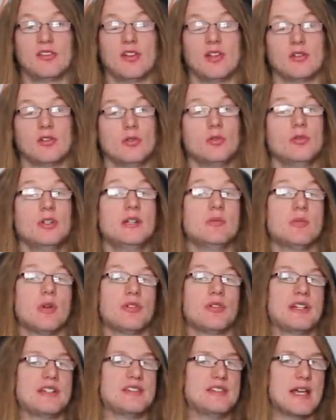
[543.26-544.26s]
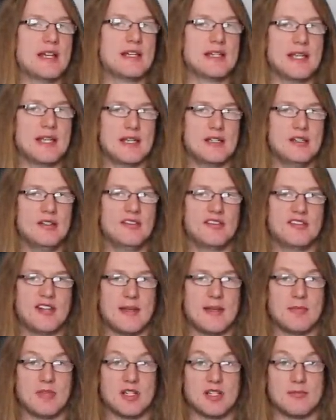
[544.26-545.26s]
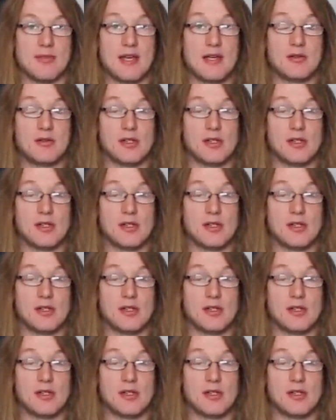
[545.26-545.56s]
and Uli wrote a dedicated statement about